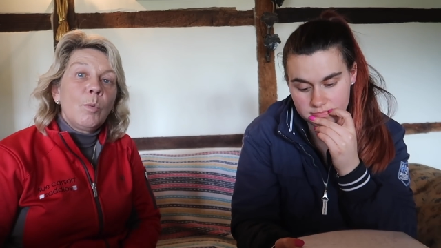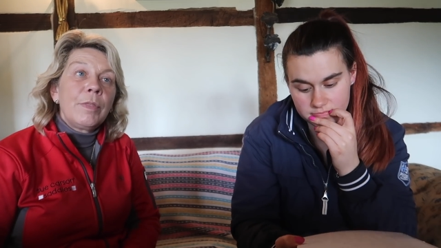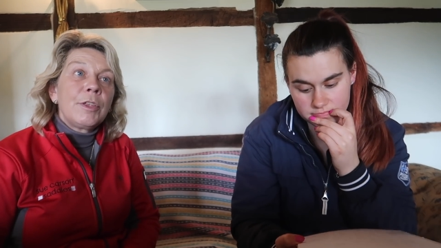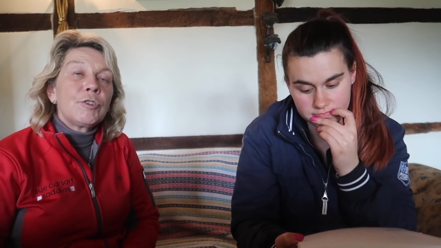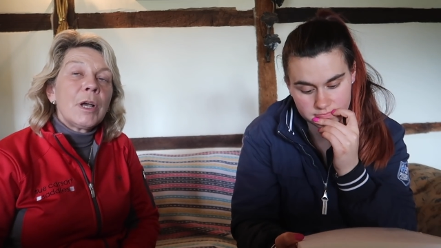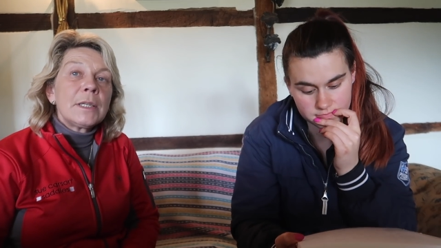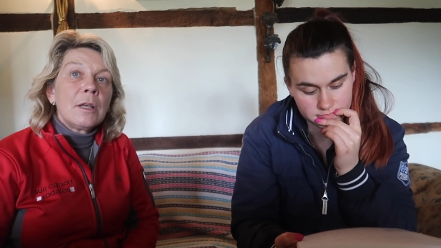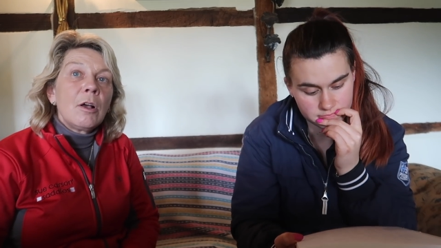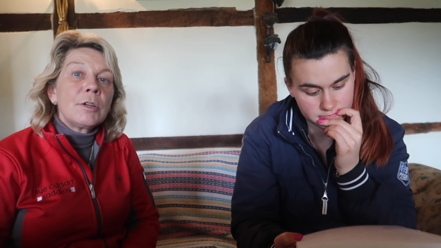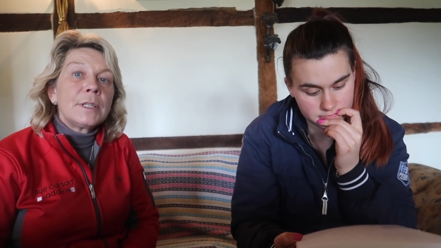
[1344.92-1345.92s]
Speaker 1: with the
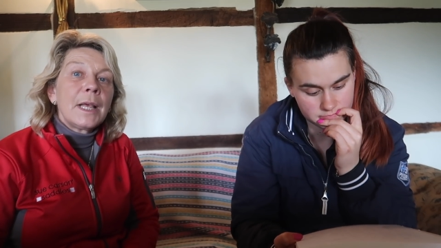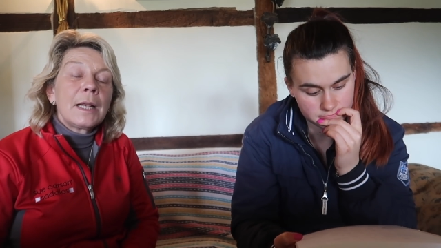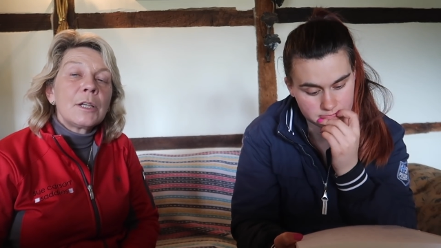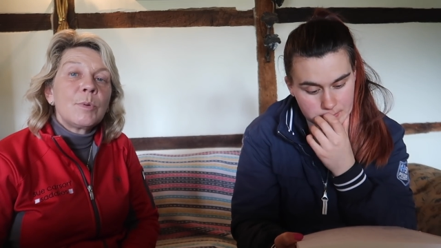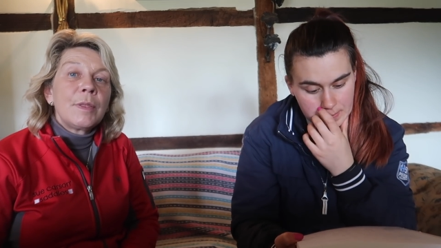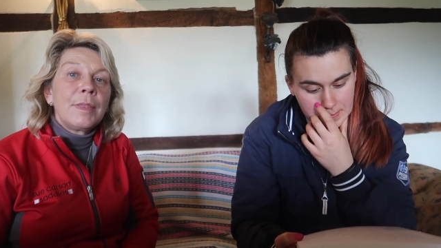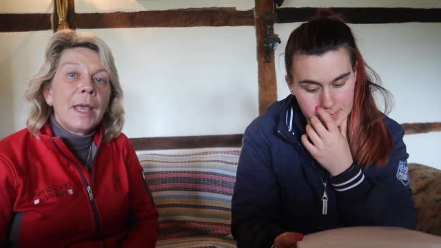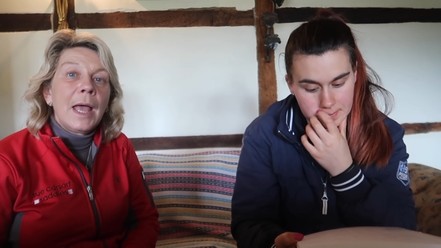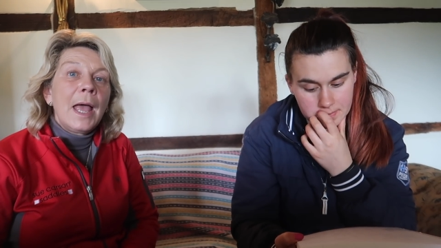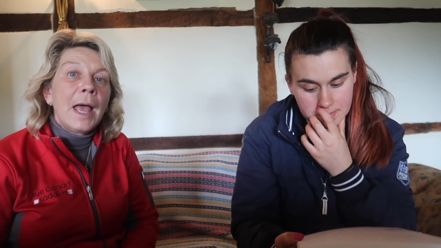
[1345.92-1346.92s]
dressage saddles with
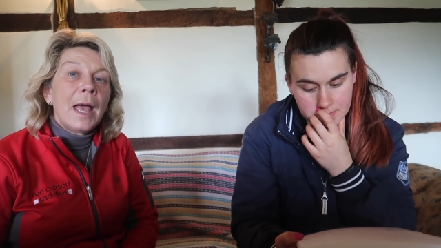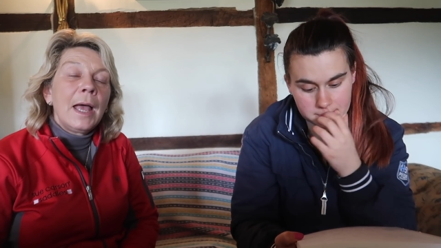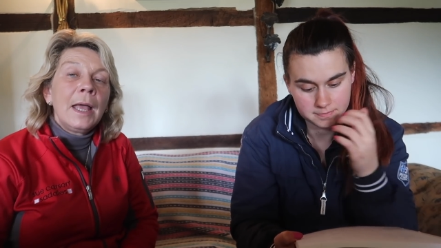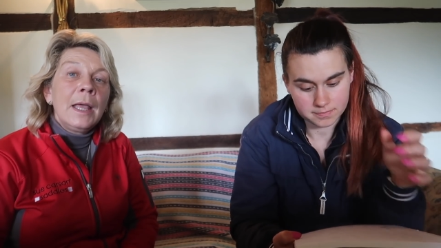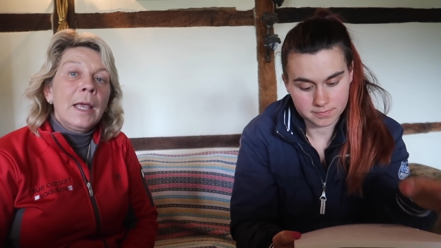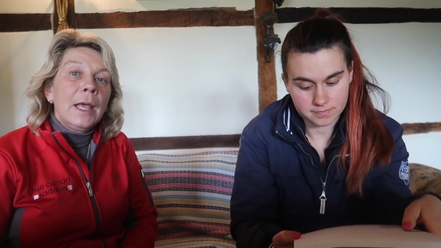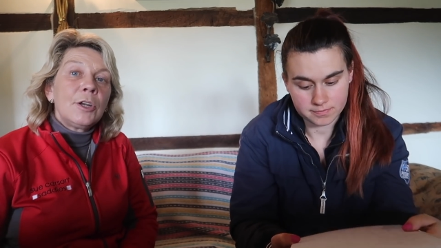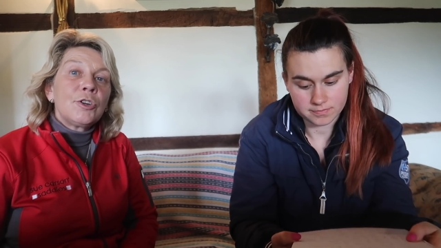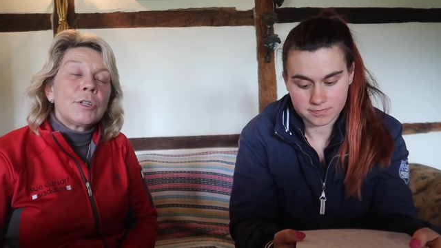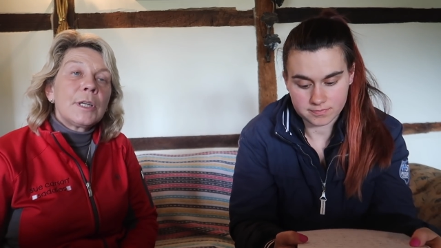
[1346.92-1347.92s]
the air
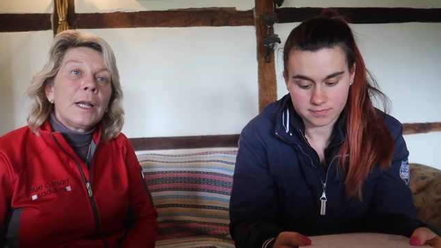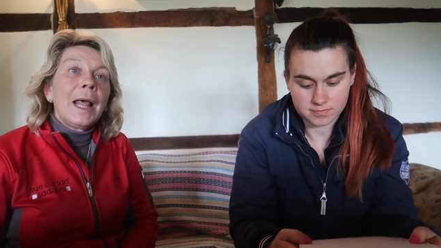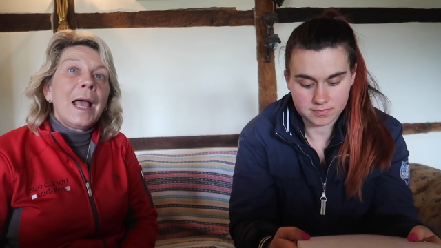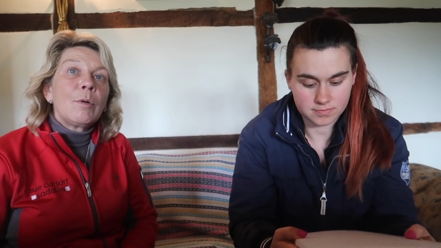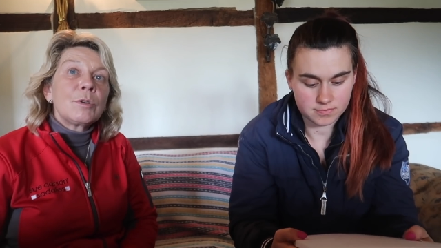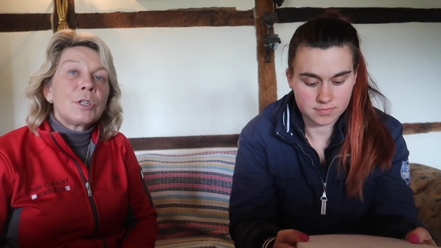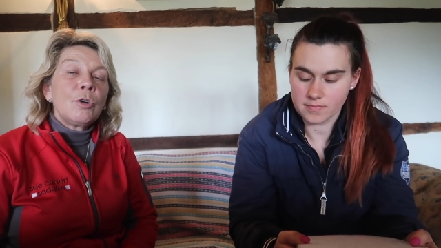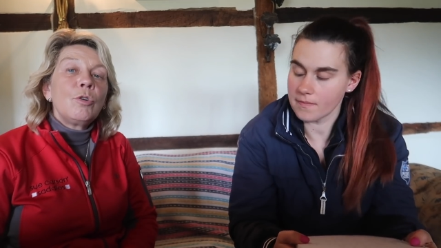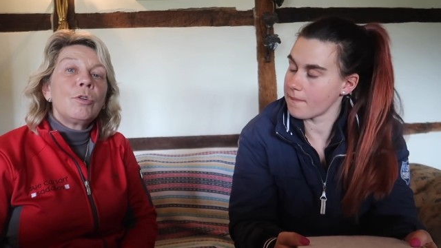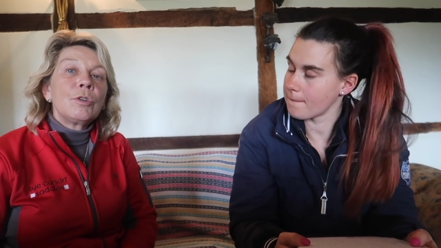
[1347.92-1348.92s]
it just allows
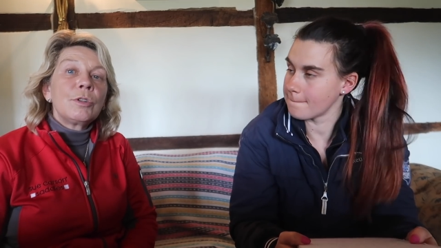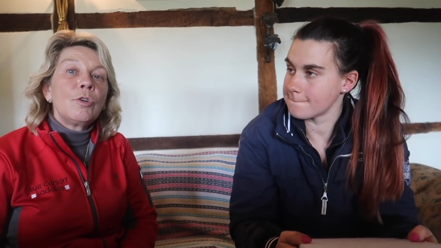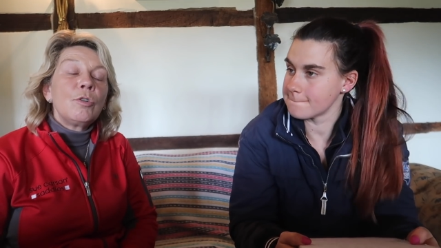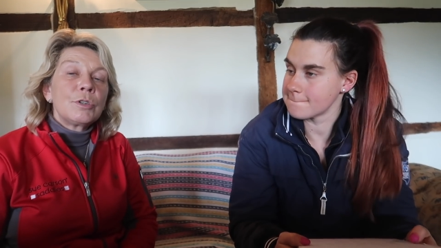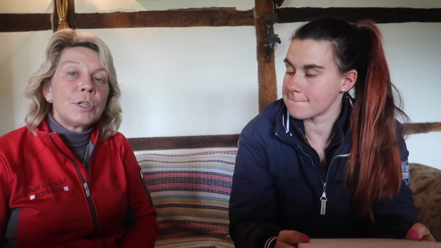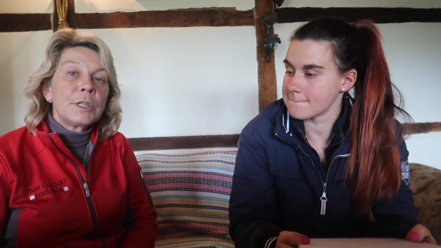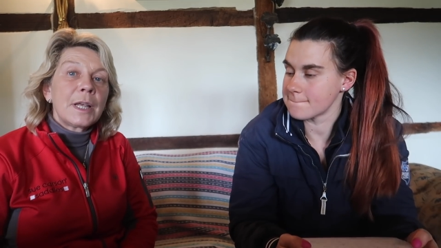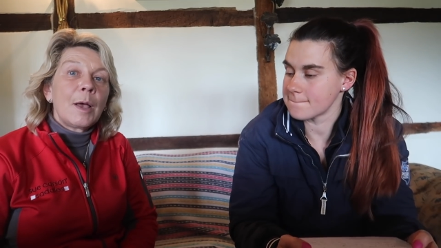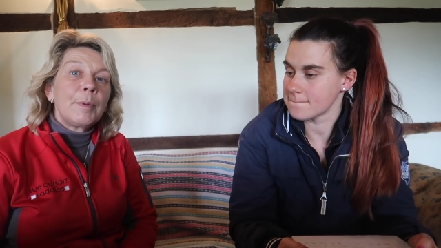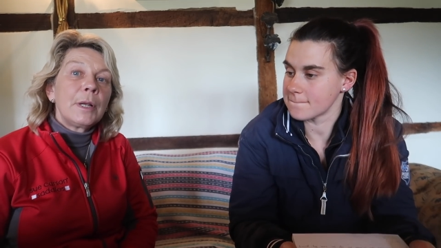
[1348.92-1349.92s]
the, ho the horse's
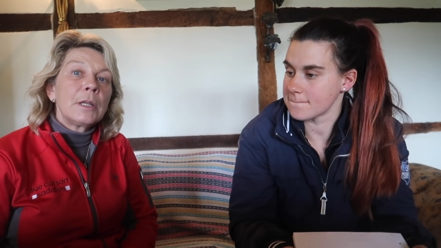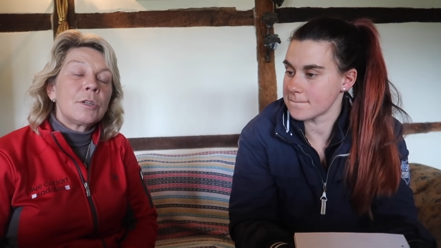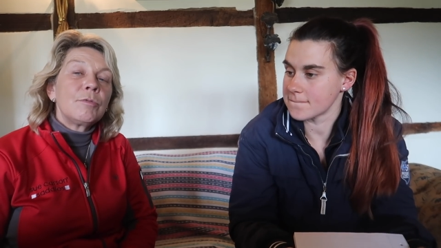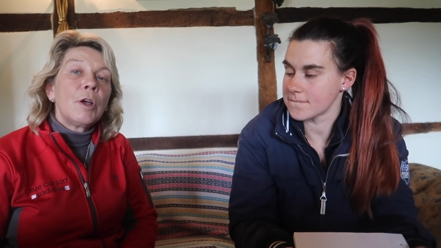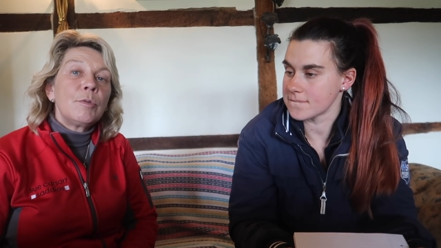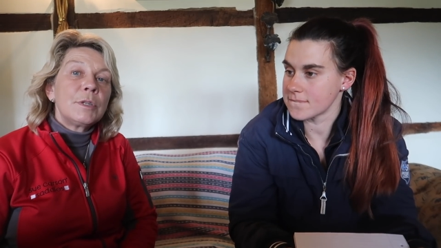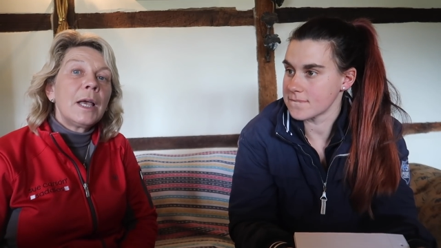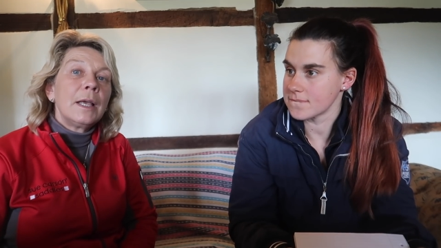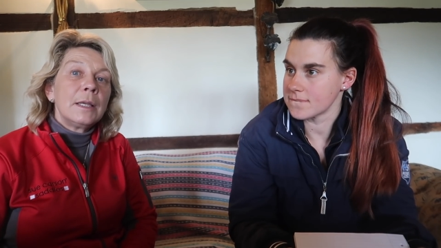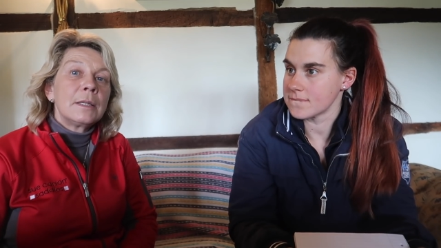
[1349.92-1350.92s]
scapula to
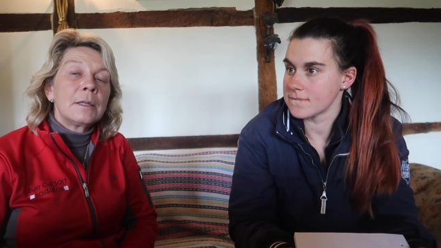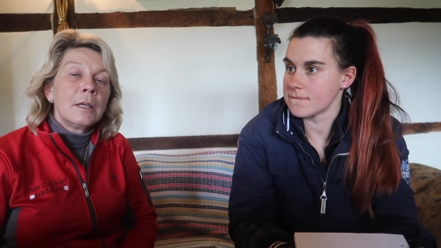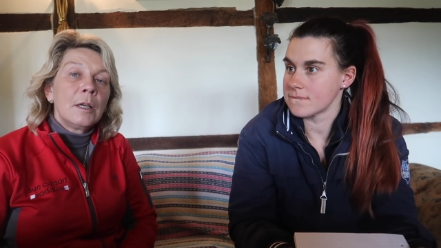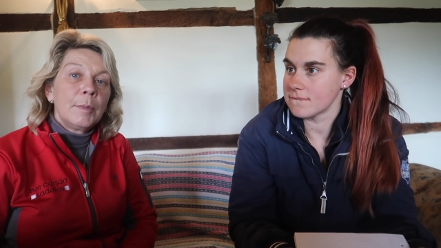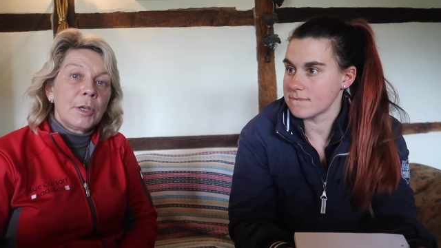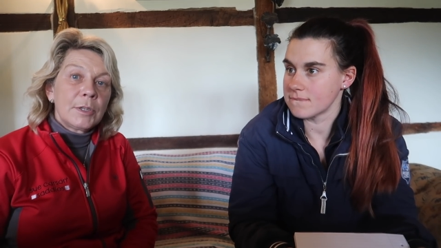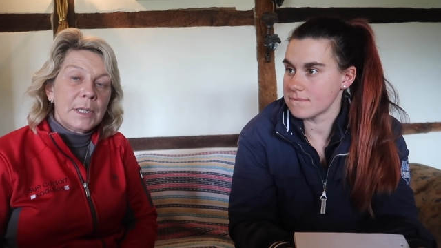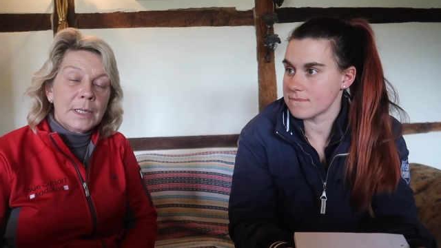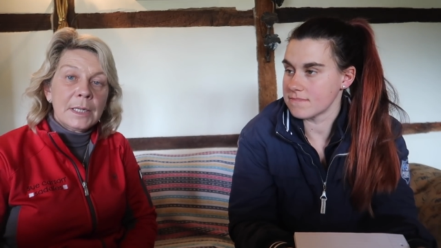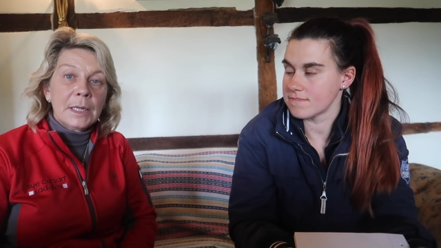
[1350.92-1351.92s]
rotate because
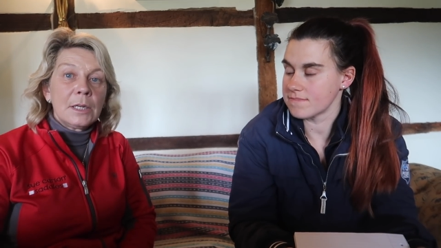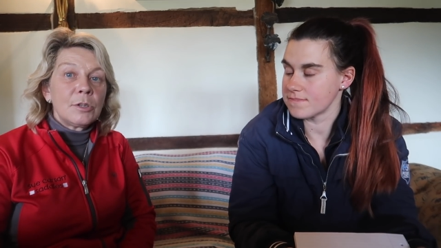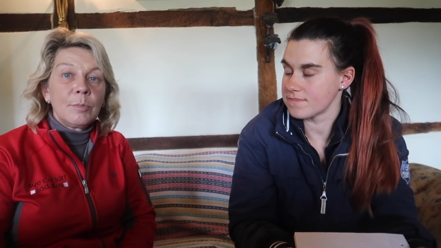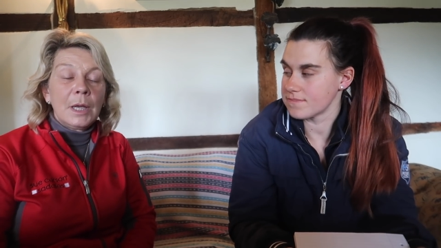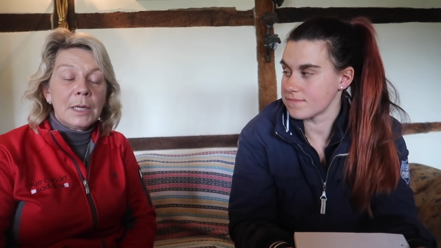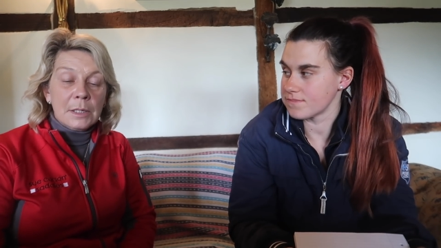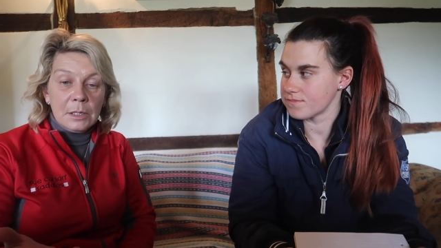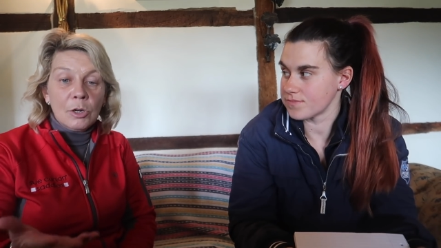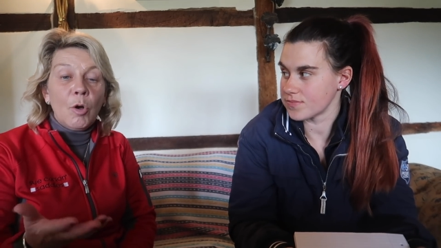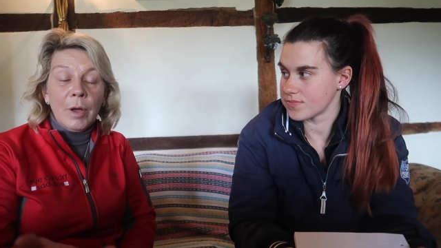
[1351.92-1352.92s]
it's hitting some it's
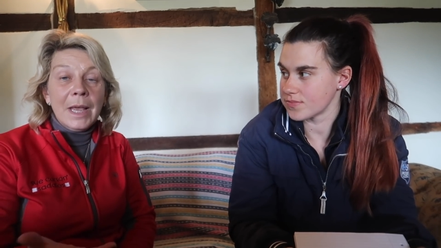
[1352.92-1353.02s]
not